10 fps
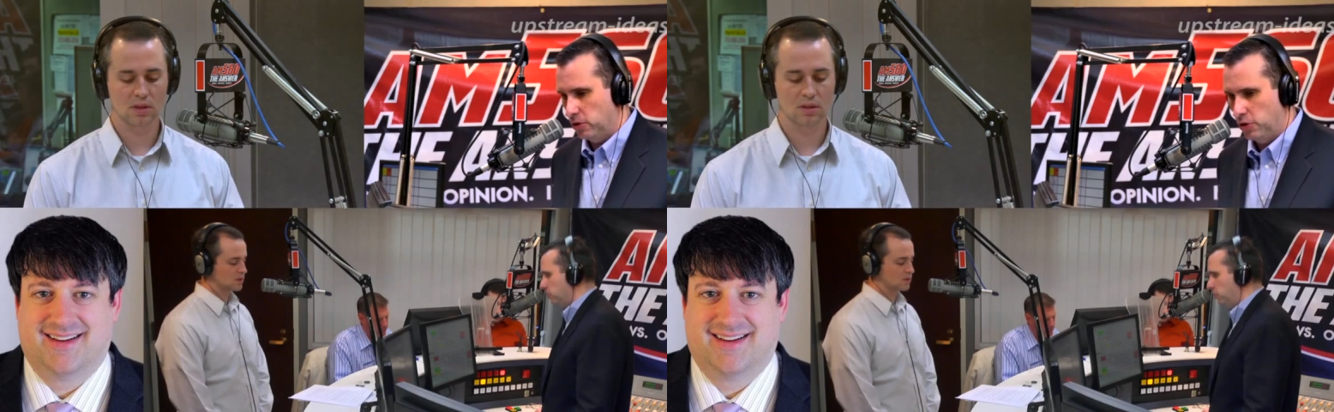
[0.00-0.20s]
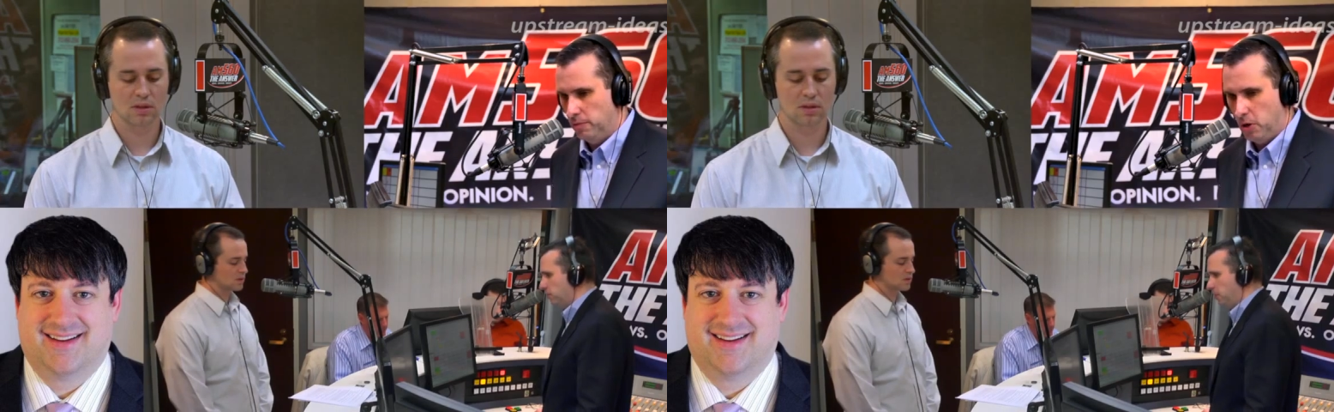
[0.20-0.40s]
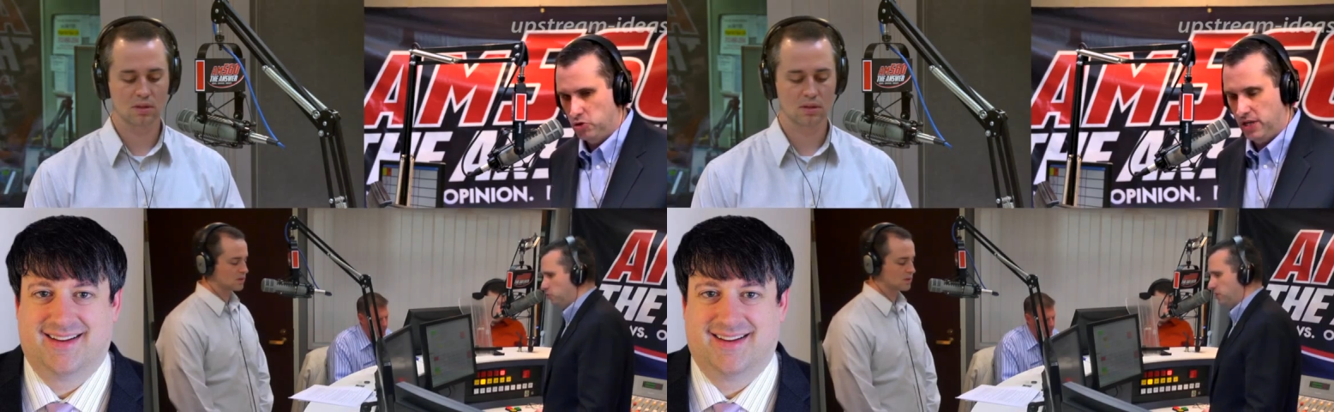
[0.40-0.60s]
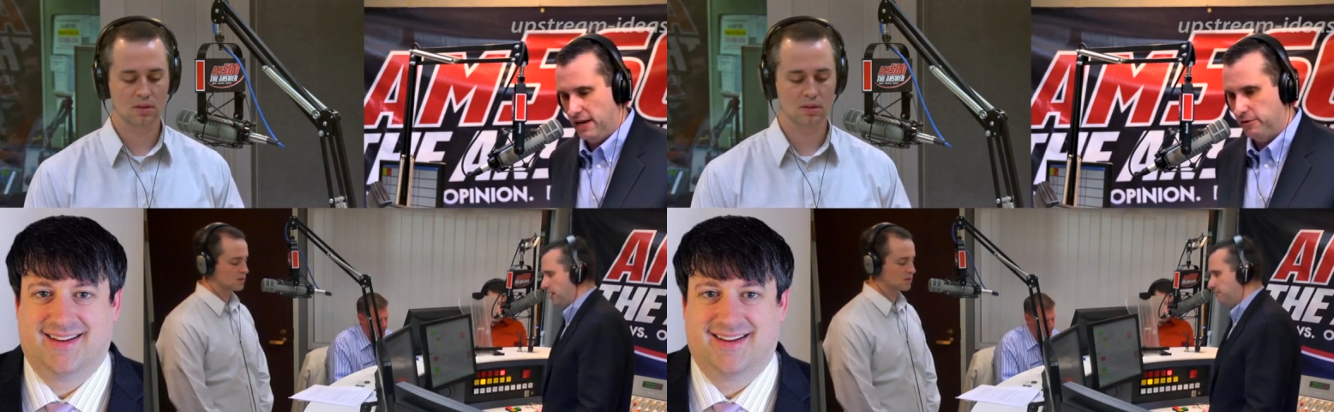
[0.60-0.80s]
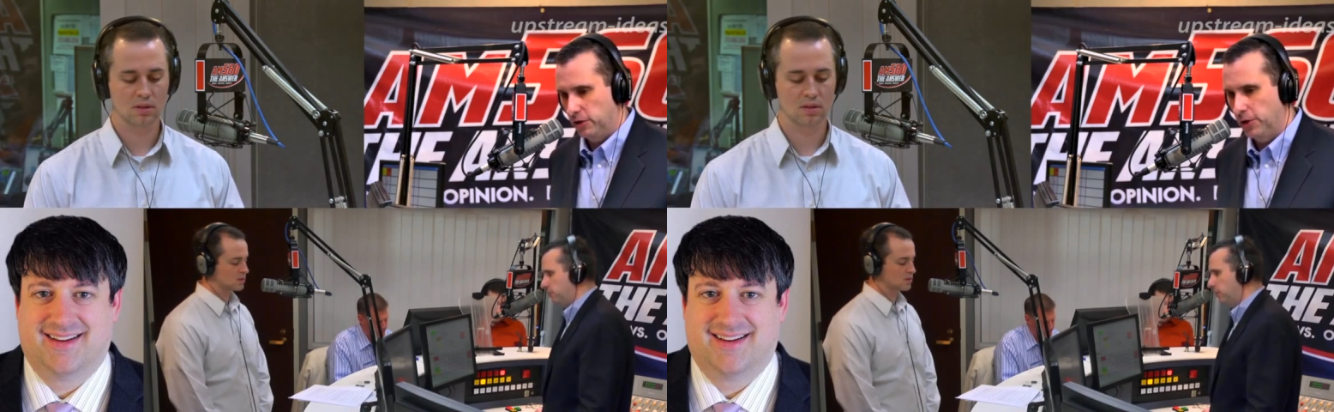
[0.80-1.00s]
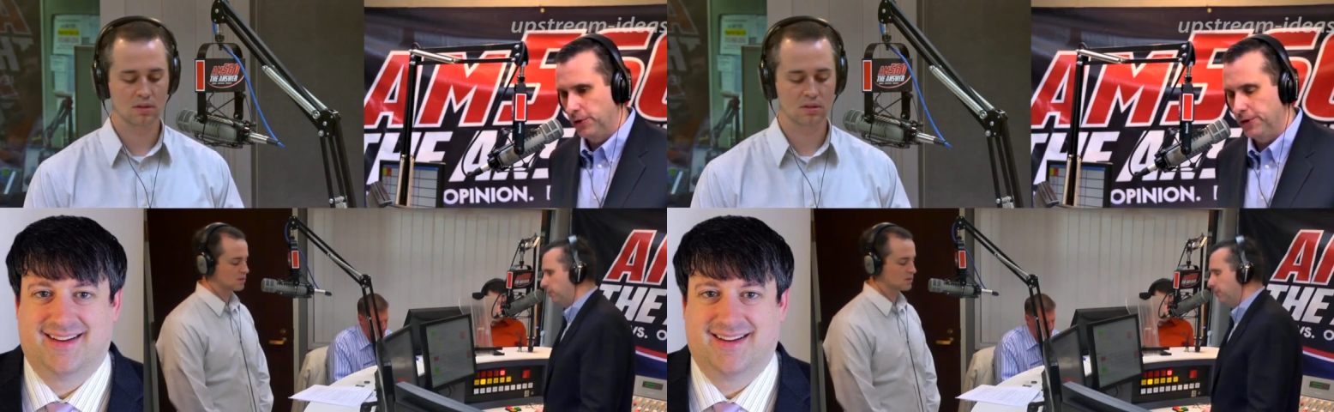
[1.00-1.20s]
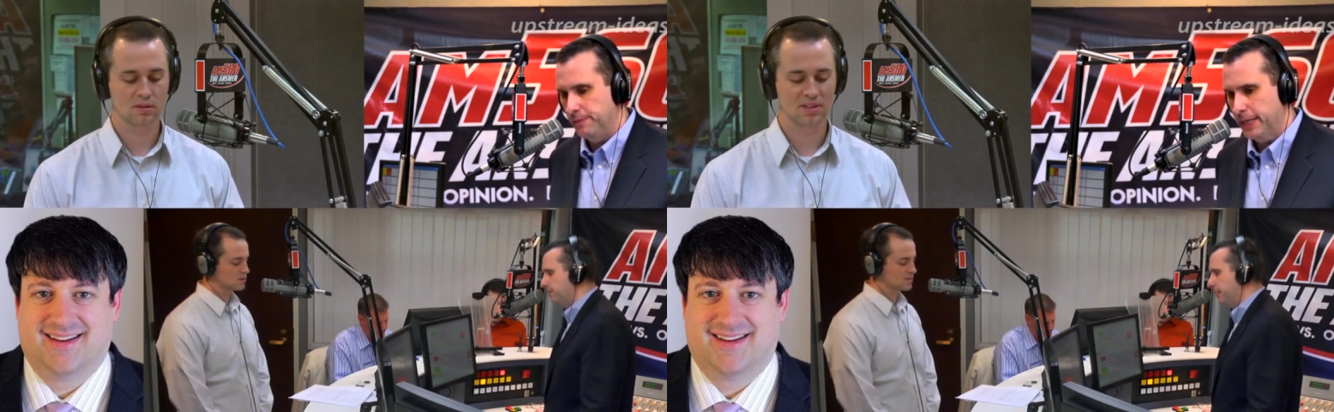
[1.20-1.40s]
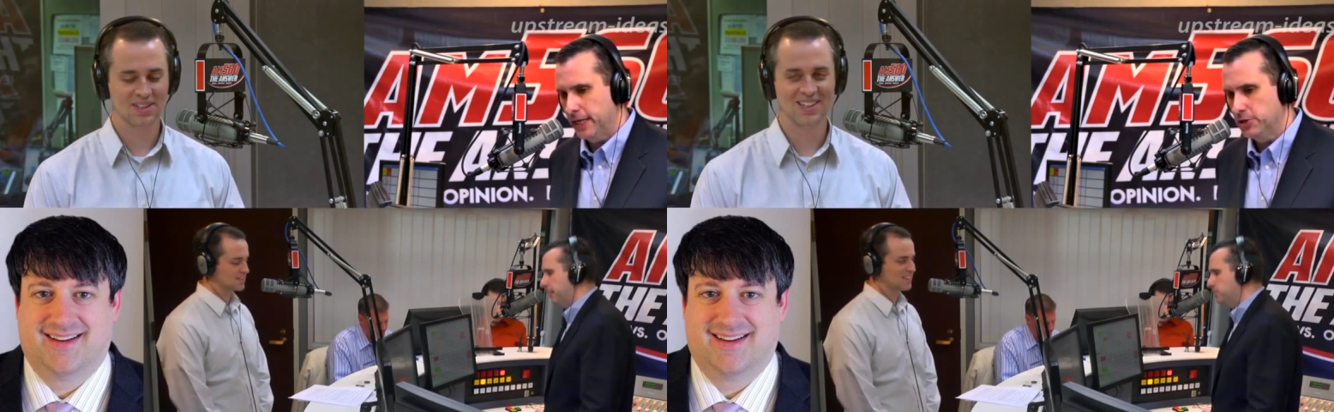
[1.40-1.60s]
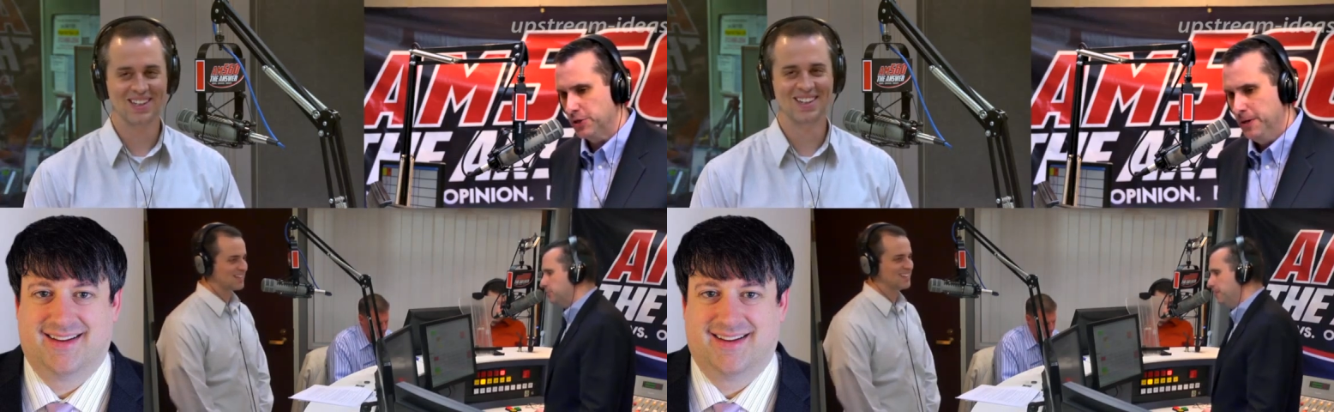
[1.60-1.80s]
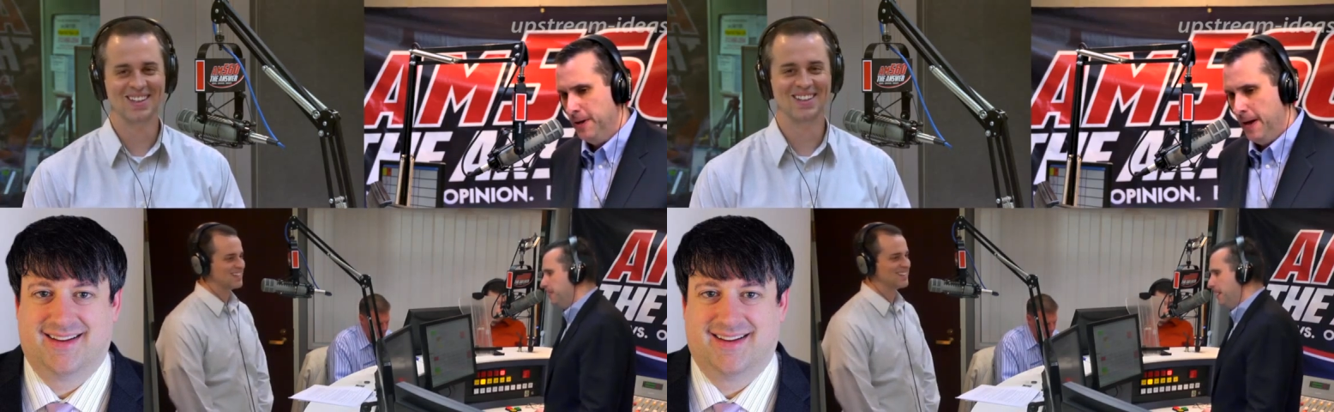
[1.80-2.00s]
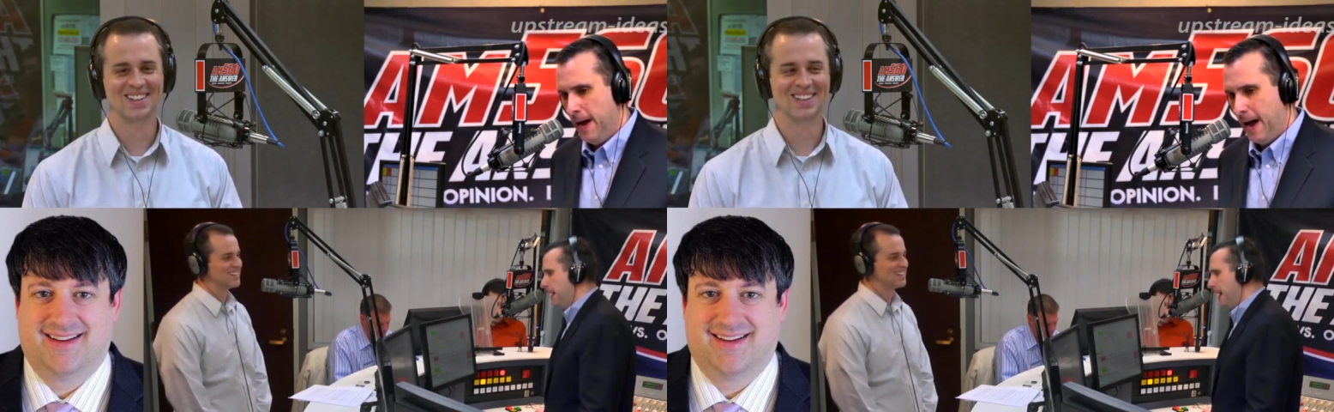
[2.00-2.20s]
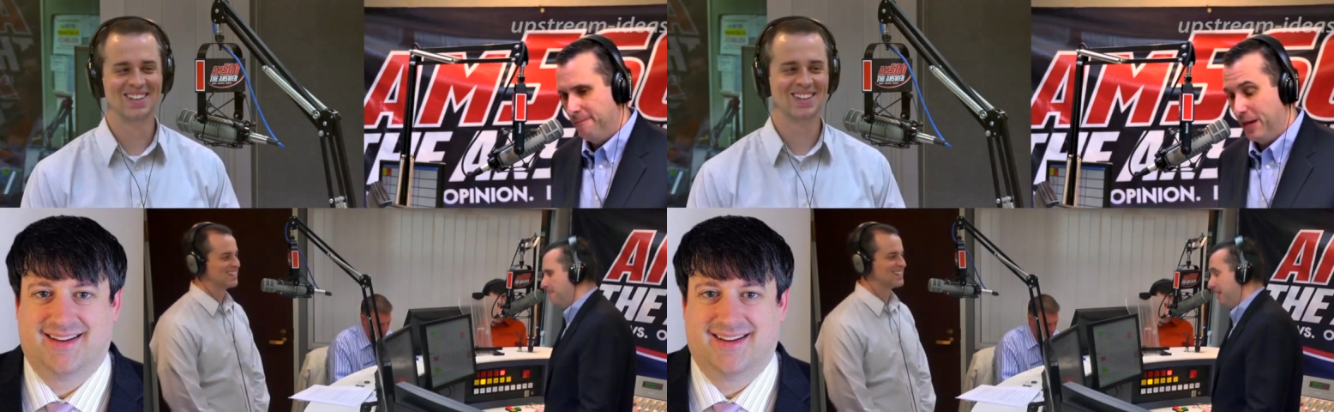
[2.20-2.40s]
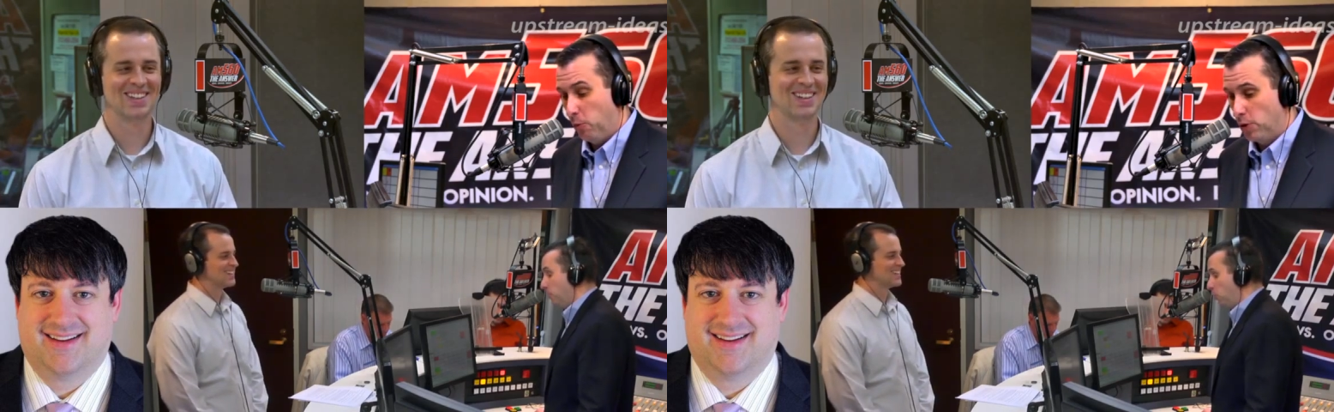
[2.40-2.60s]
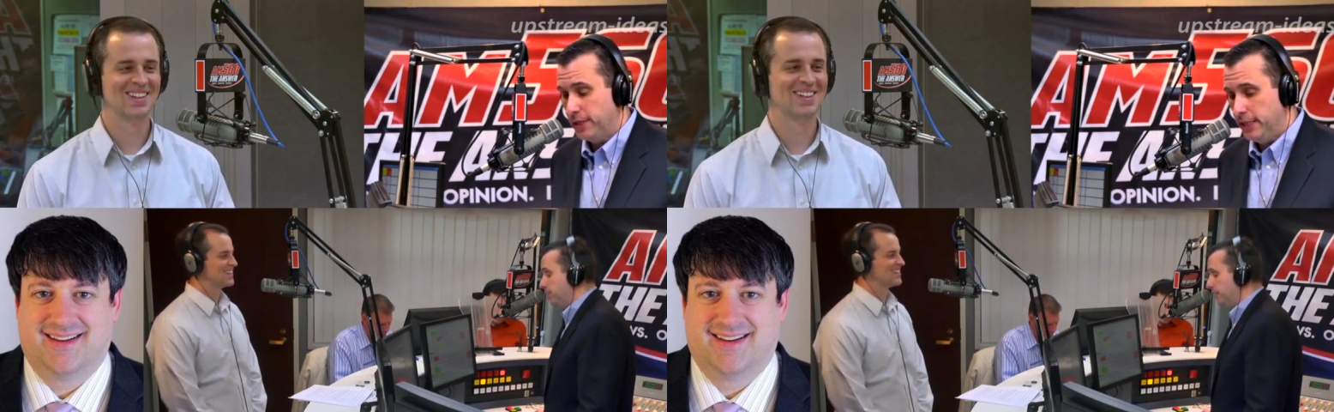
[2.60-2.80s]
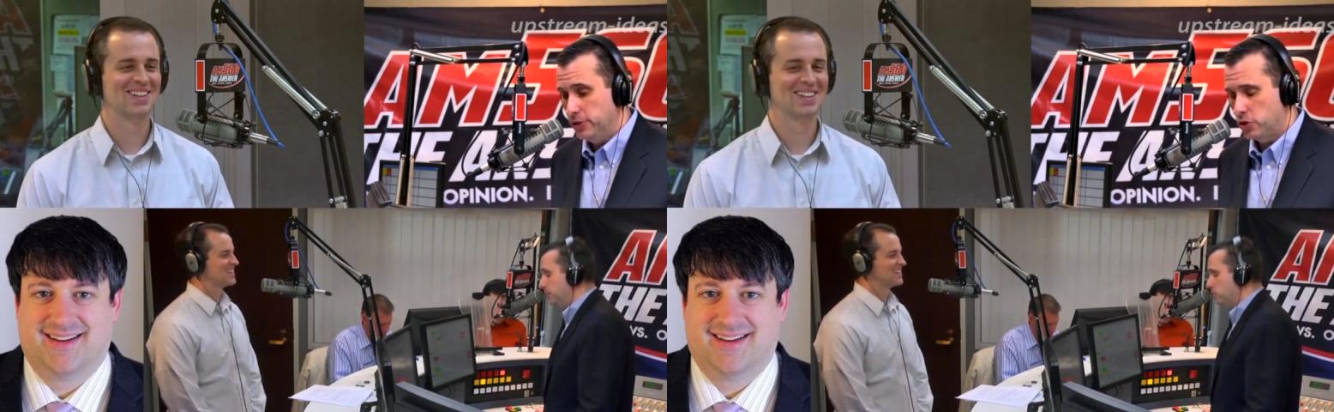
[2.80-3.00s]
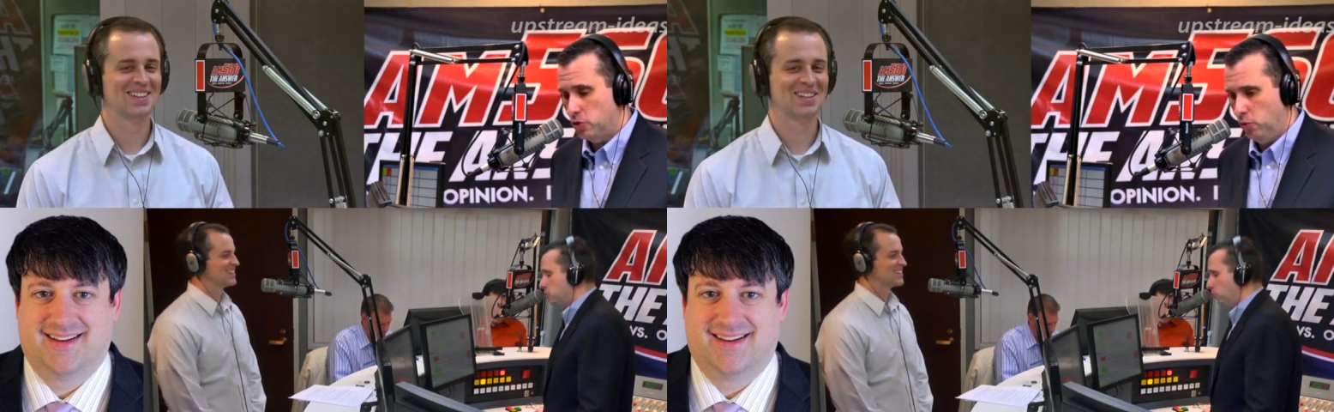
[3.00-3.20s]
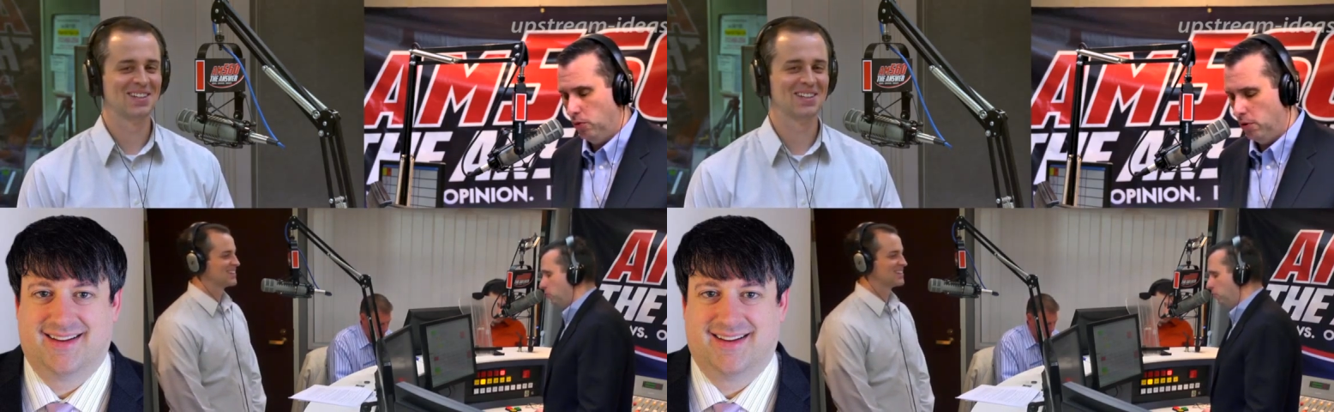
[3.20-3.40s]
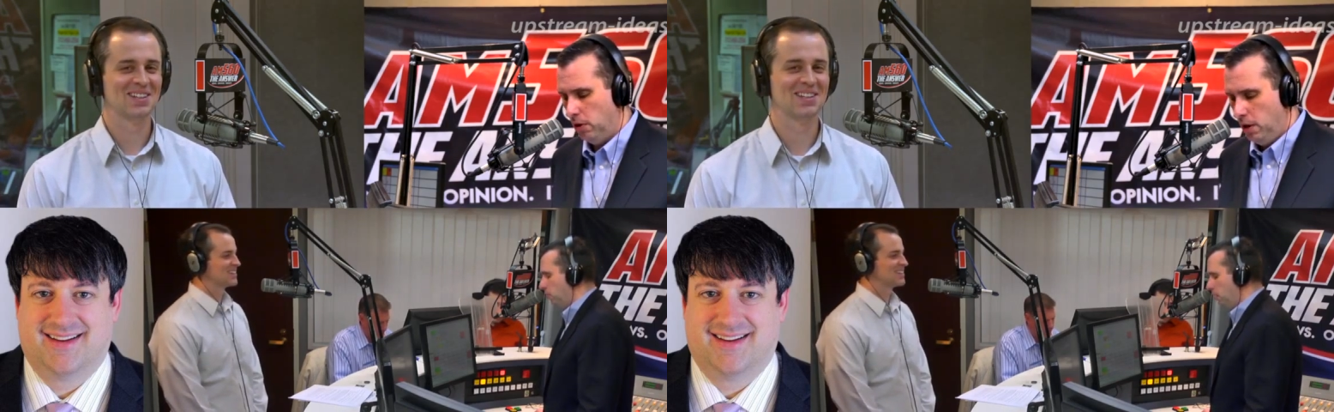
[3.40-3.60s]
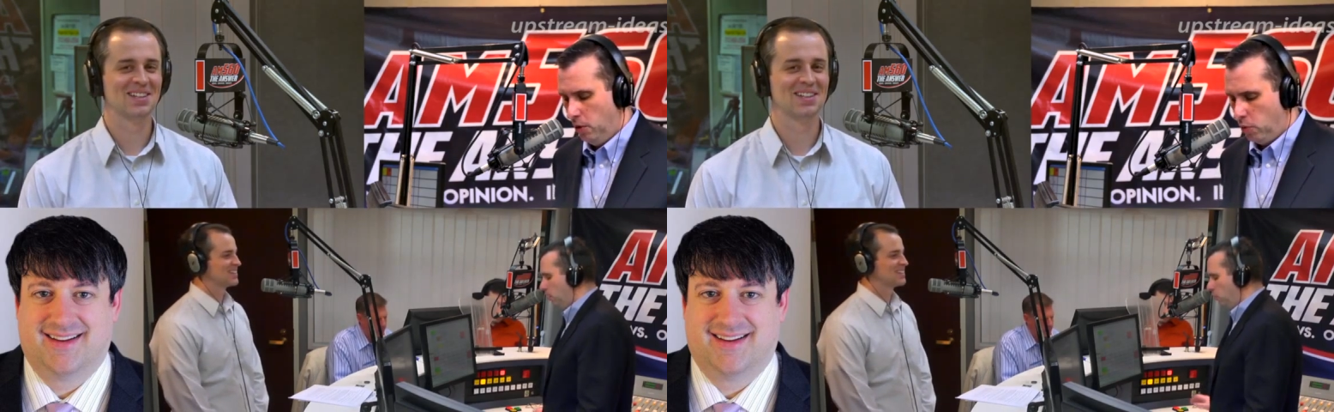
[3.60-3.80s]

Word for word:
Speaker 1: learned the most they ever learned because um, they weren't in school.